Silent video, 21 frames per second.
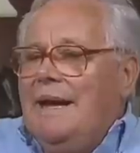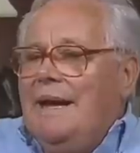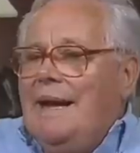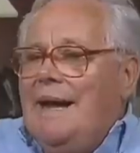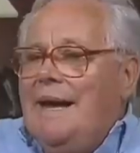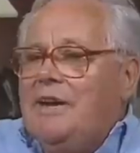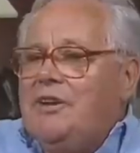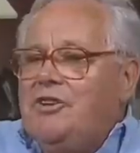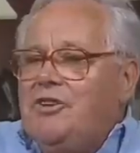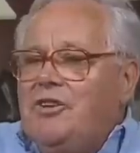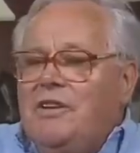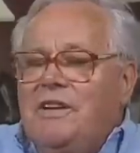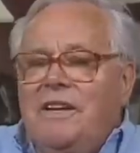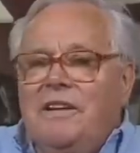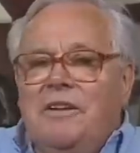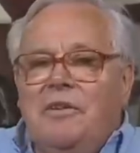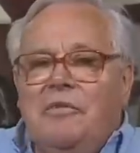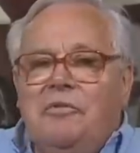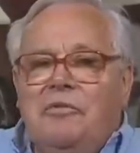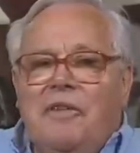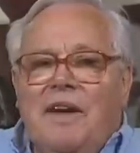actually
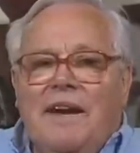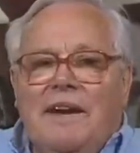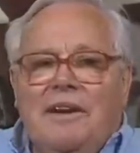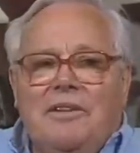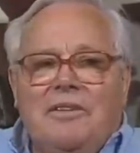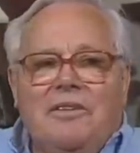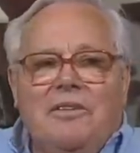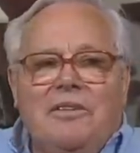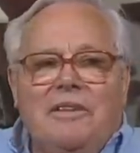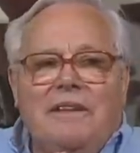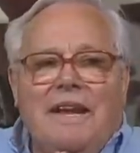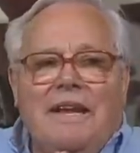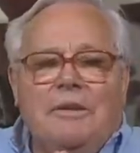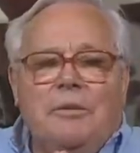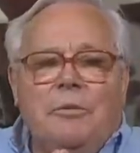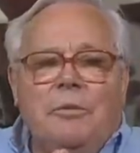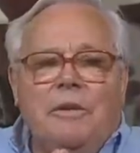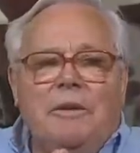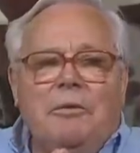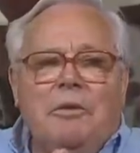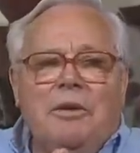the fact that
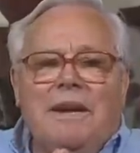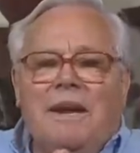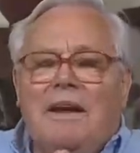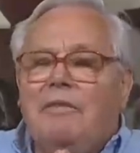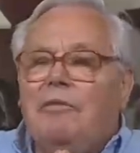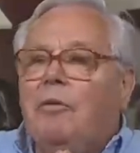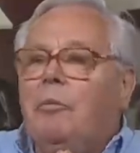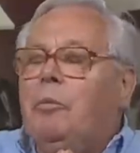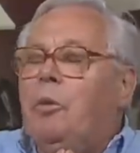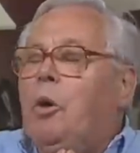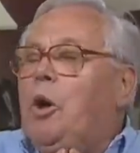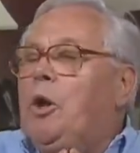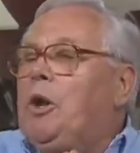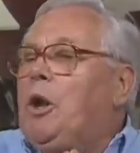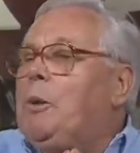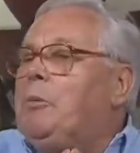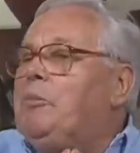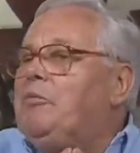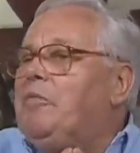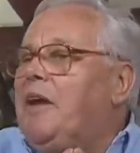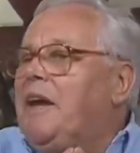we were never brought
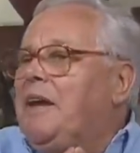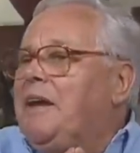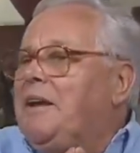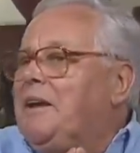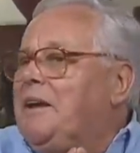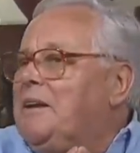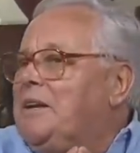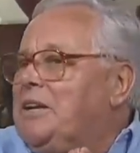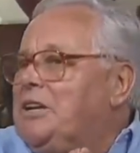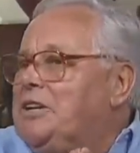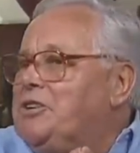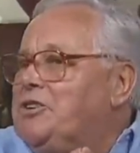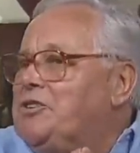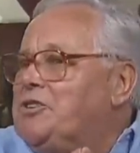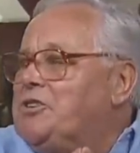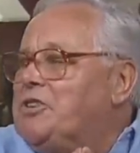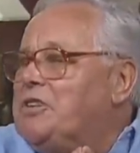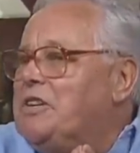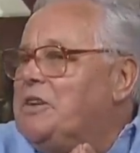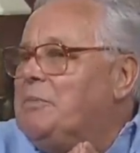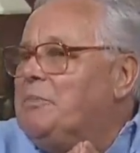up very
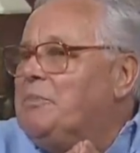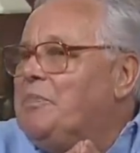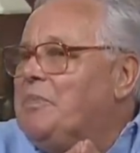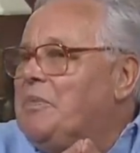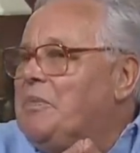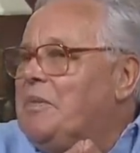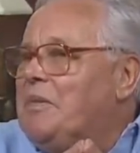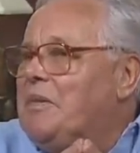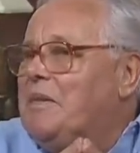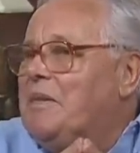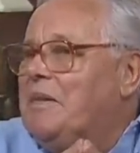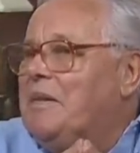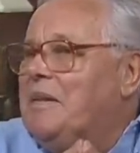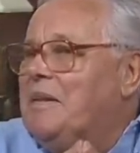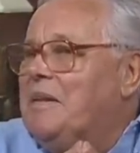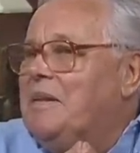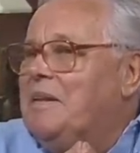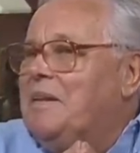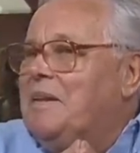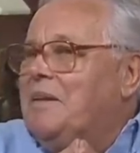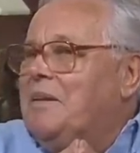religious.
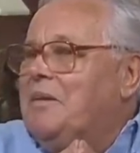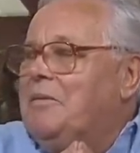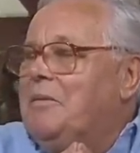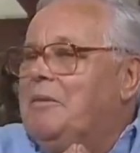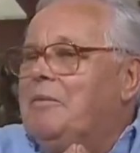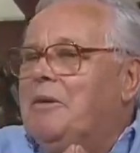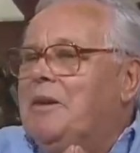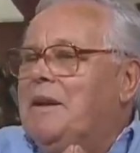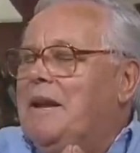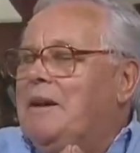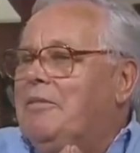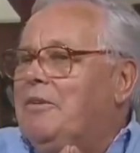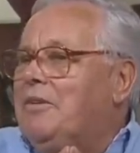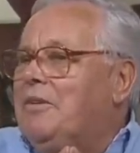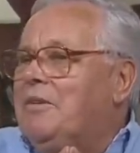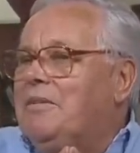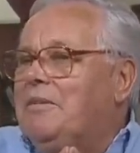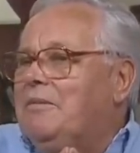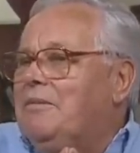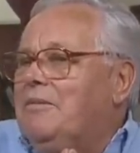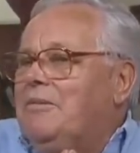We were
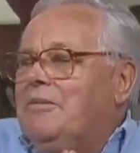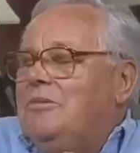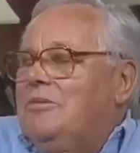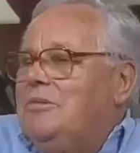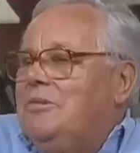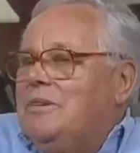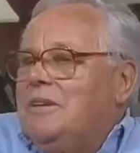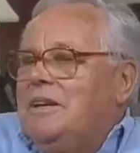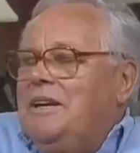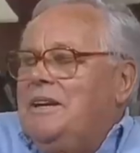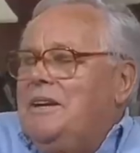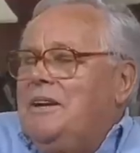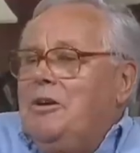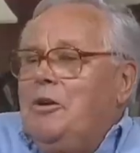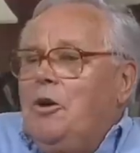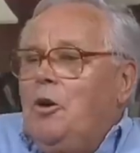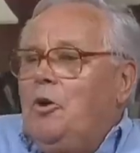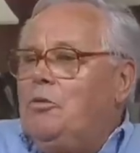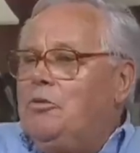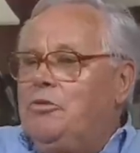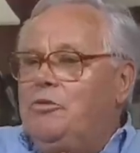never really
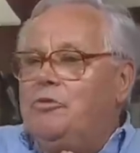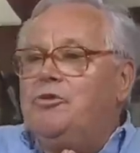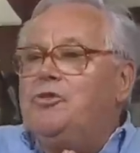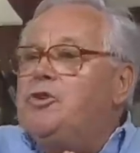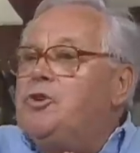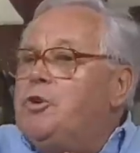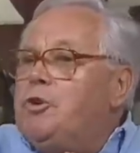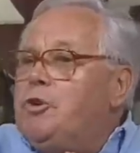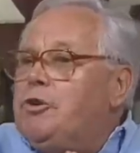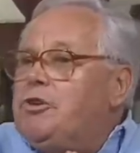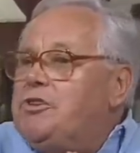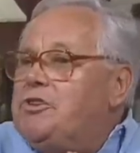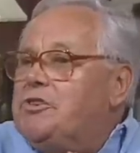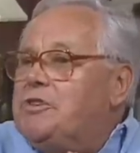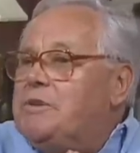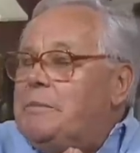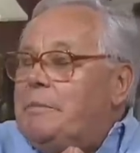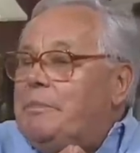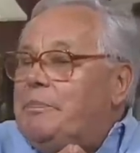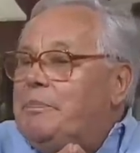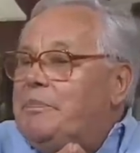going to church,
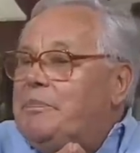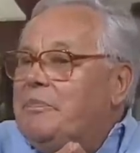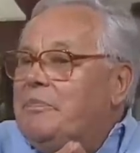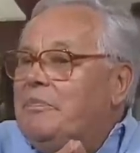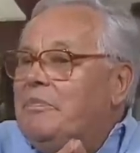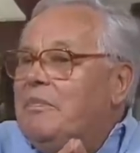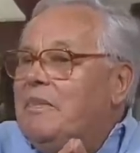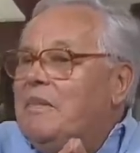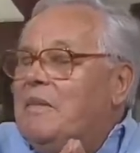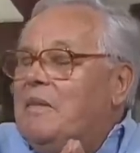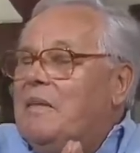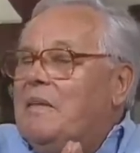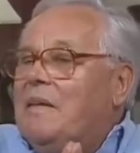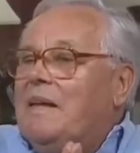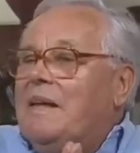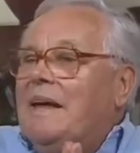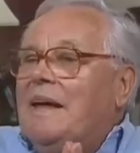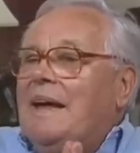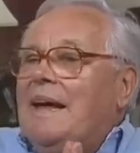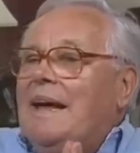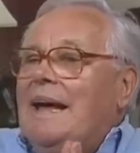
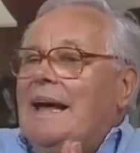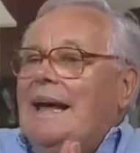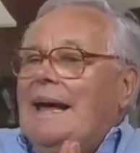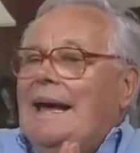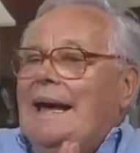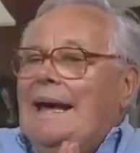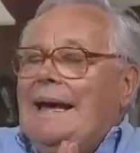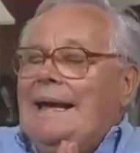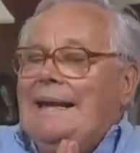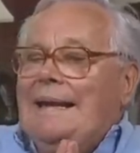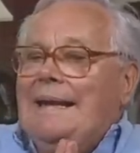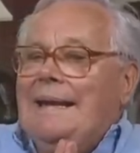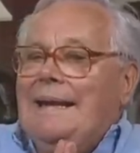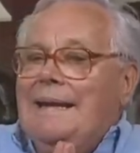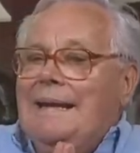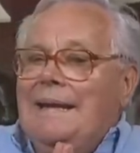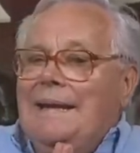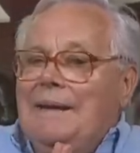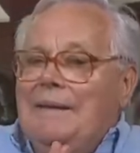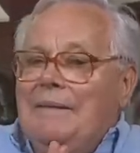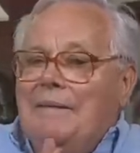and
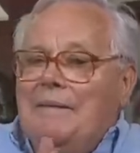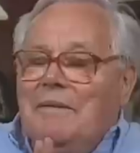he,